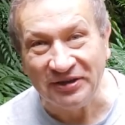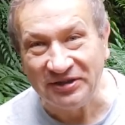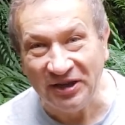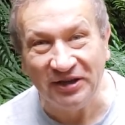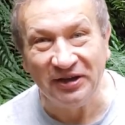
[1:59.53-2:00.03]

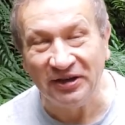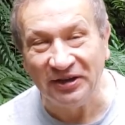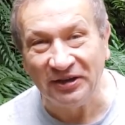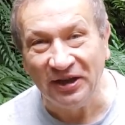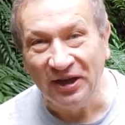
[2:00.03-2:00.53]
Sakhalin
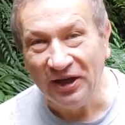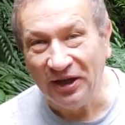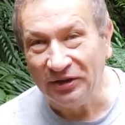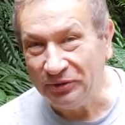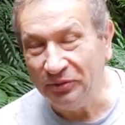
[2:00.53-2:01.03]
and
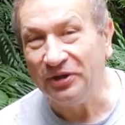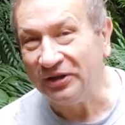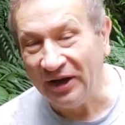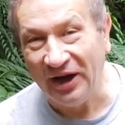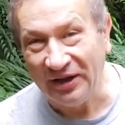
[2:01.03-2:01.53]
Kuril
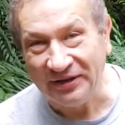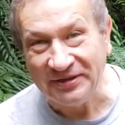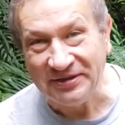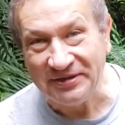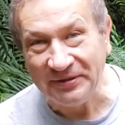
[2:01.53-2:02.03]
Islands.